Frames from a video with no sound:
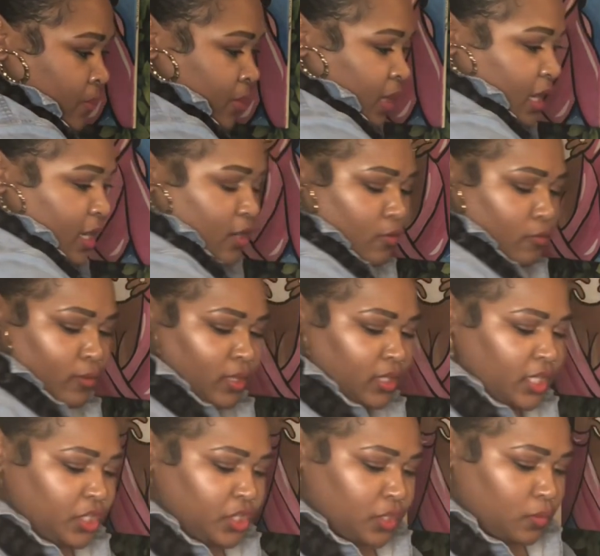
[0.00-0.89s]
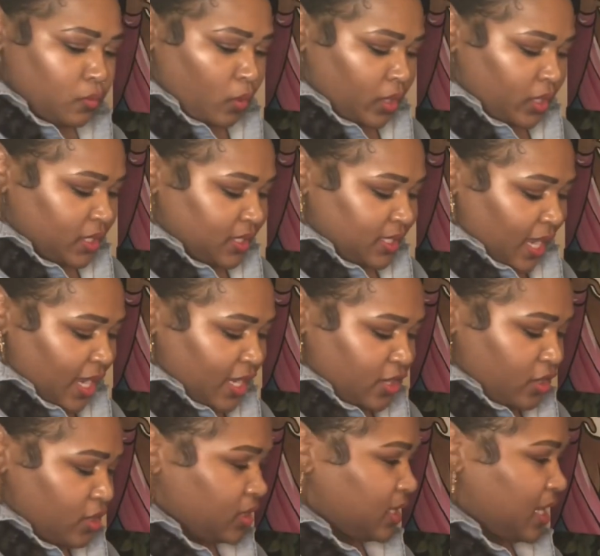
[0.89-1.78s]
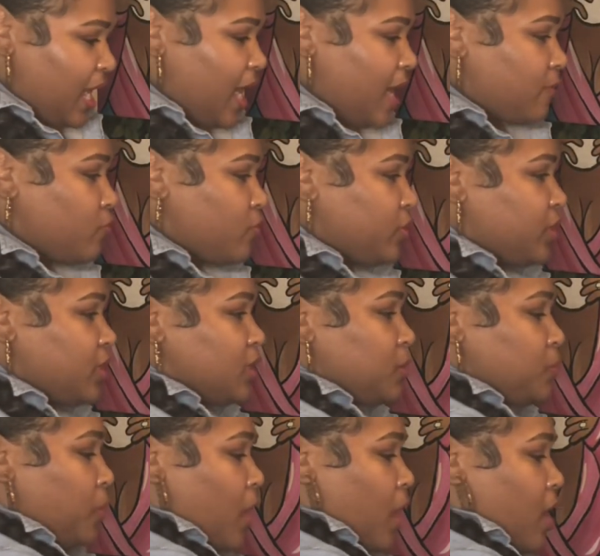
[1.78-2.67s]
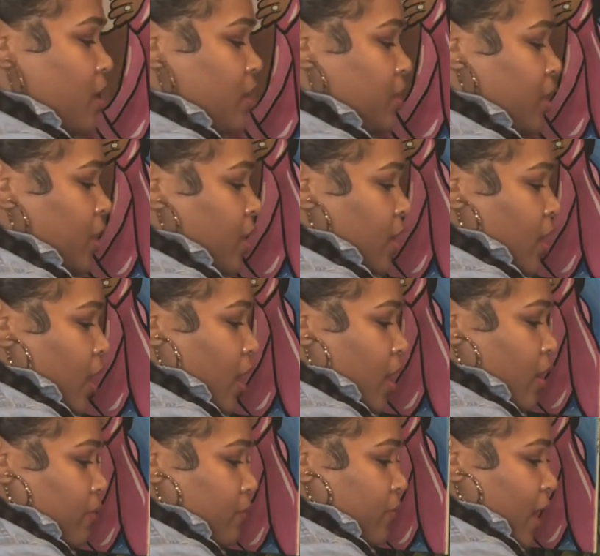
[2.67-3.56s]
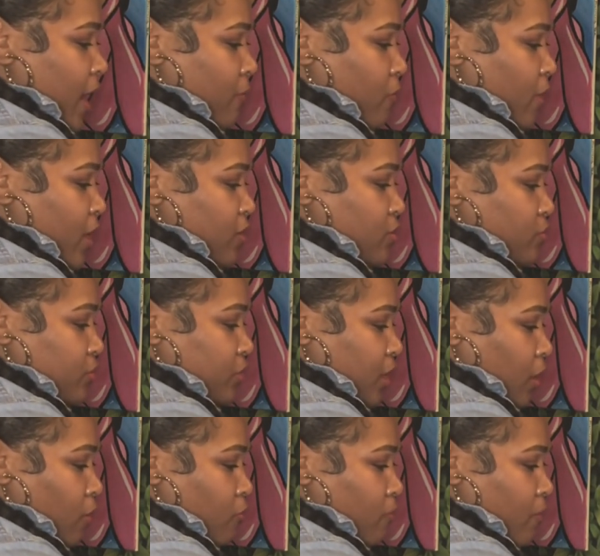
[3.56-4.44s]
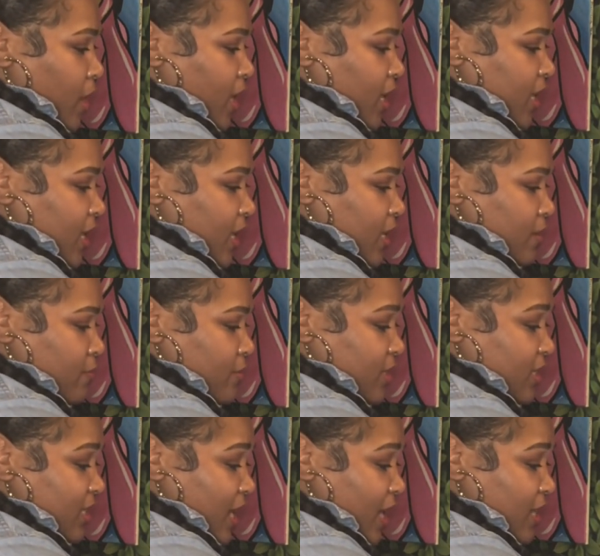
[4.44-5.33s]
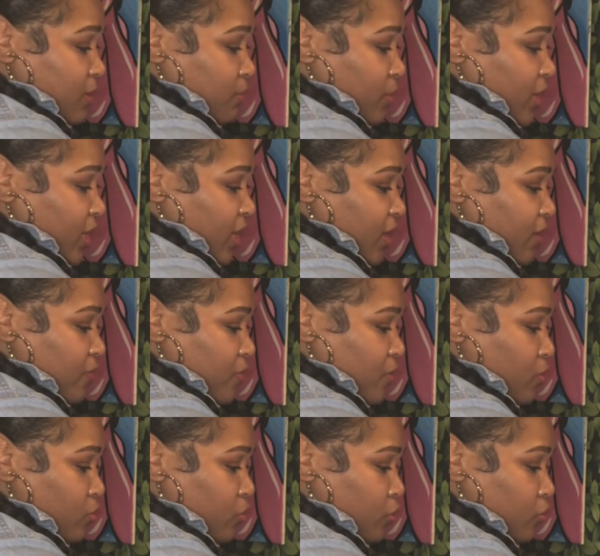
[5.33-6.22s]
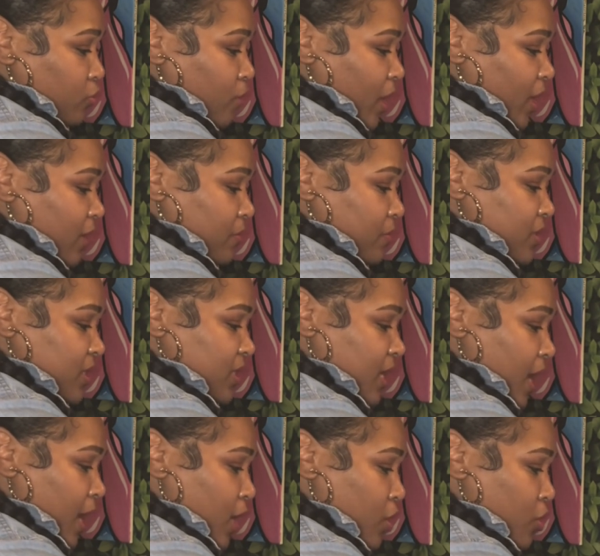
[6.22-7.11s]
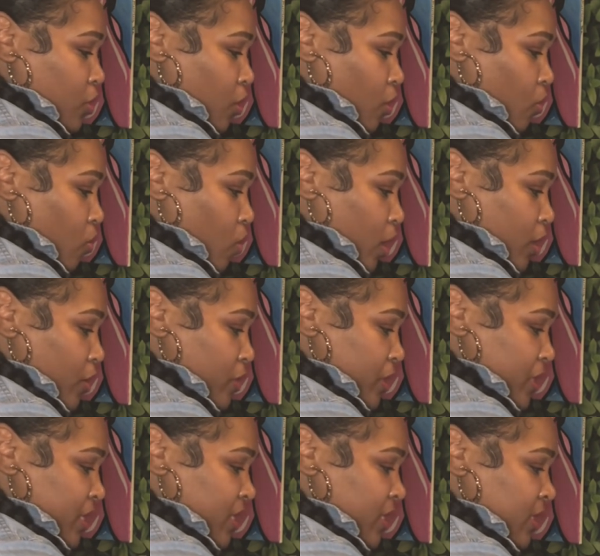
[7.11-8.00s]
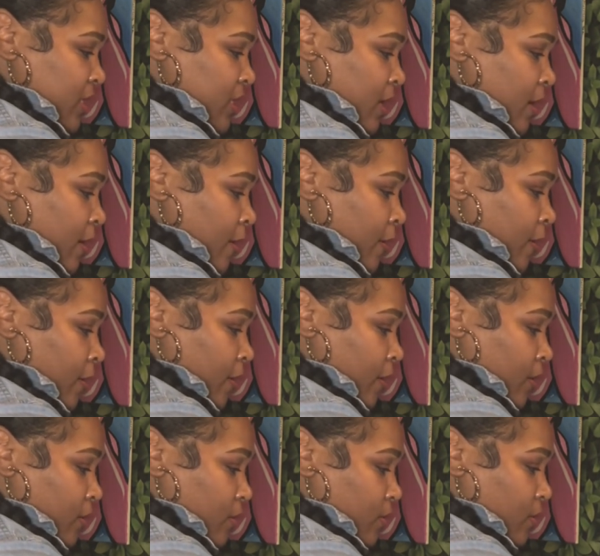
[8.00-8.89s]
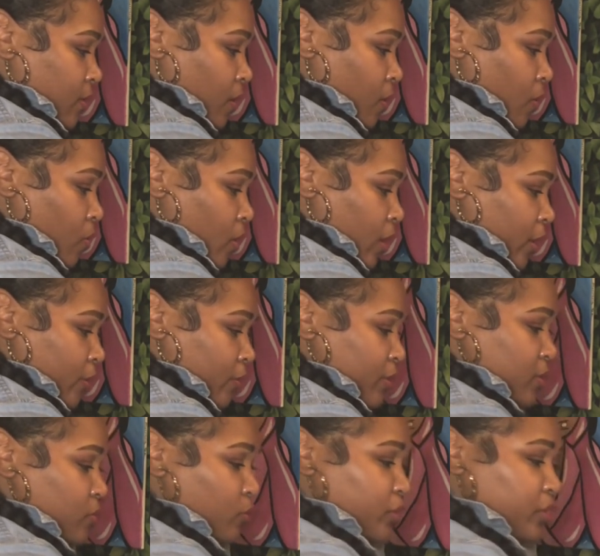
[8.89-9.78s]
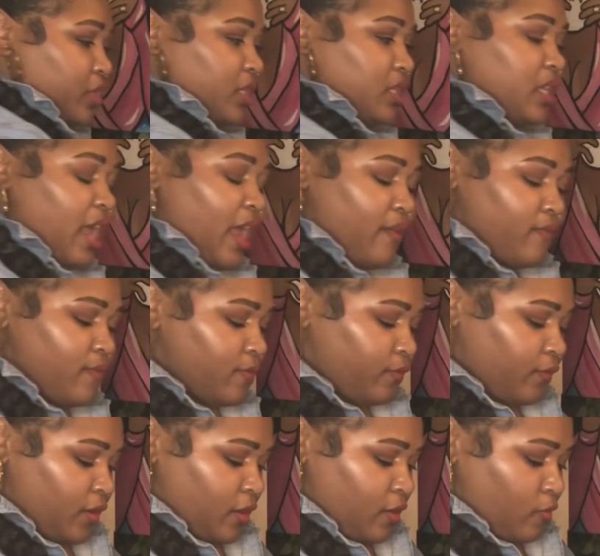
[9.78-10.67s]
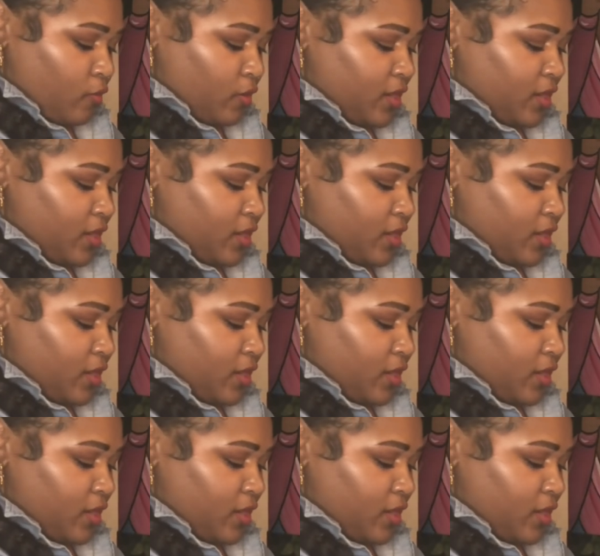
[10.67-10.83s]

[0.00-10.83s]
And you really just want to take your time with this part. Um, that way you don't make any mistakes. But if you do make a mistake, no worries. No worries. We're just having fun. We're